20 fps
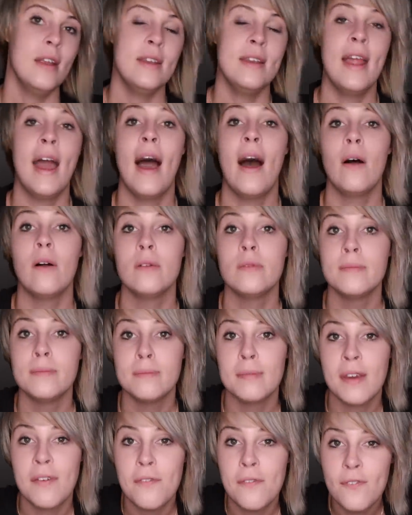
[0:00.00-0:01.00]
Now,
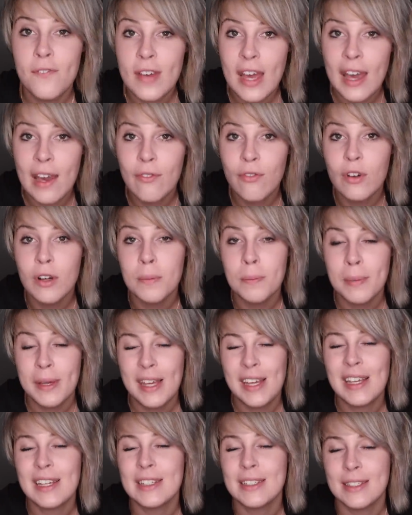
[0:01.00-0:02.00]
my favorite
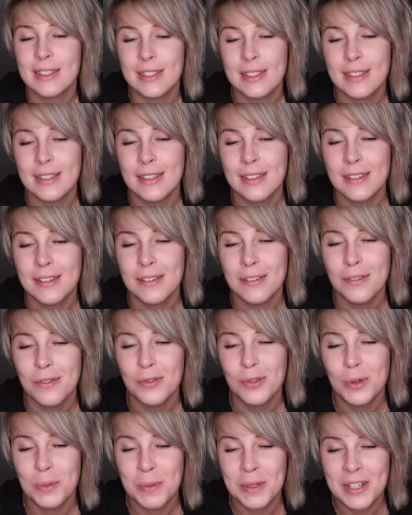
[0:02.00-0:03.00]
piece
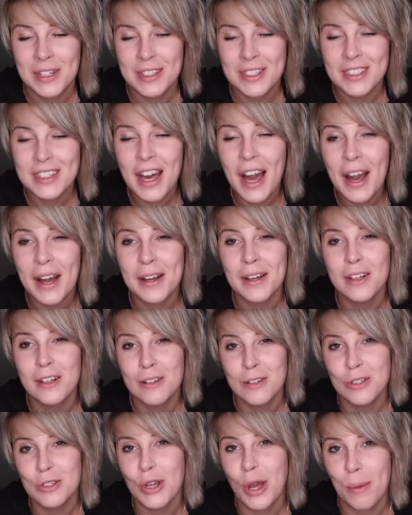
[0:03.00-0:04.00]
from the
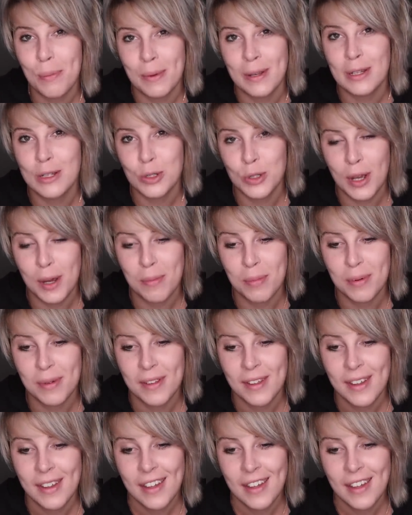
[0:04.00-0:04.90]
entire shopping trip.